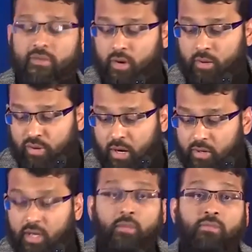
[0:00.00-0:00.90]
very
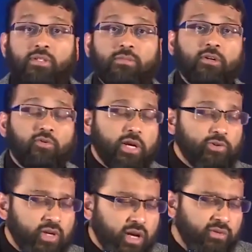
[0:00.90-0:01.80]
proud and humbled to be a
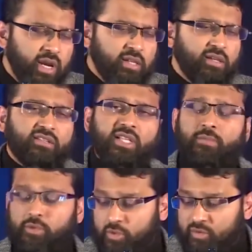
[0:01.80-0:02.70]
graduate of, the
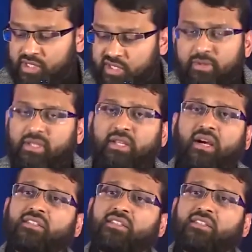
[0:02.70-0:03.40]
Islamic University of Medina.